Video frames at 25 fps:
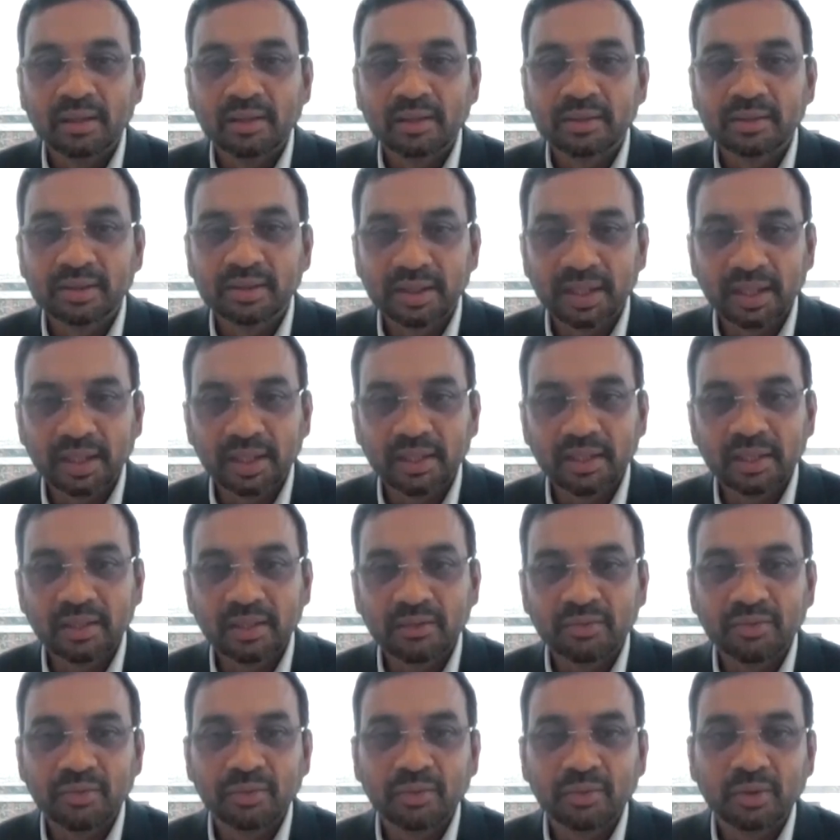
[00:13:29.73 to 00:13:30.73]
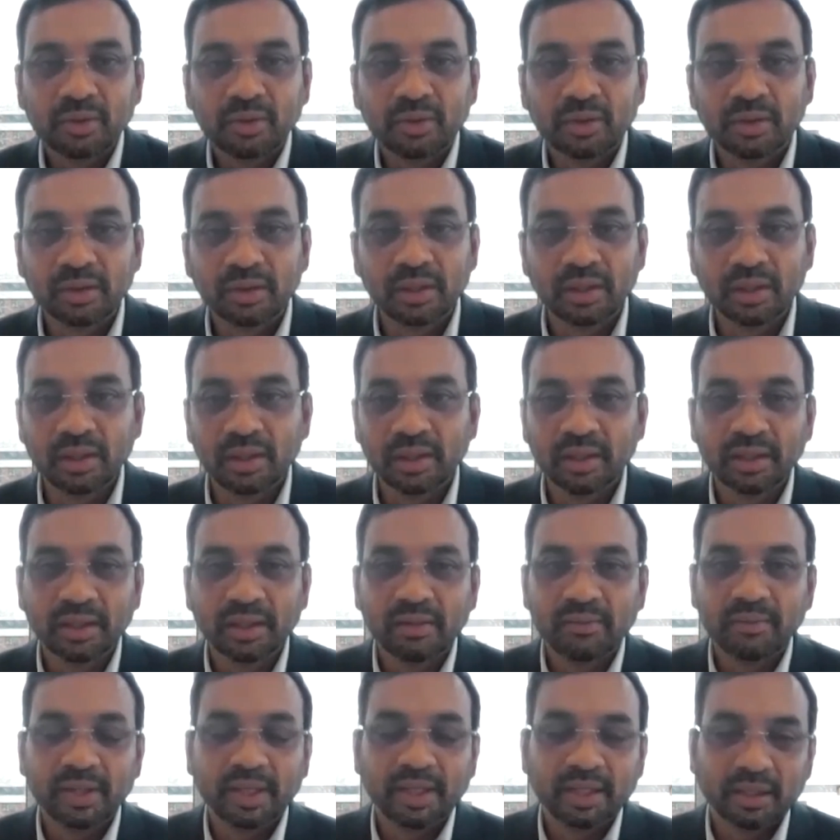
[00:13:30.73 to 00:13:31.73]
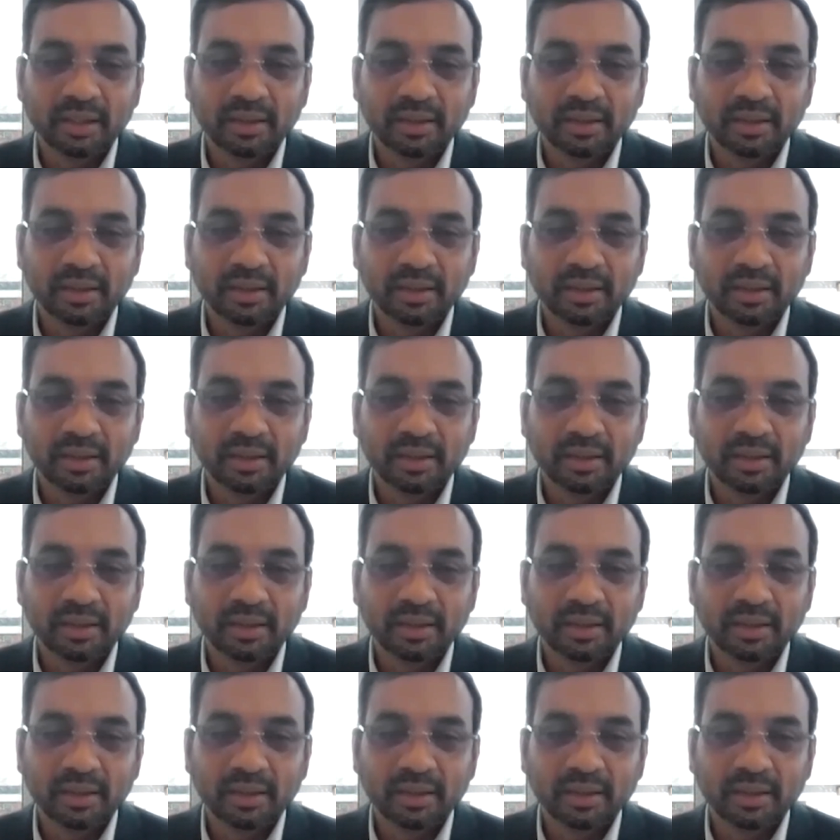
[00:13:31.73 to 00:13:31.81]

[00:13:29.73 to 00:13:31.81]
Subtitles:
center for EV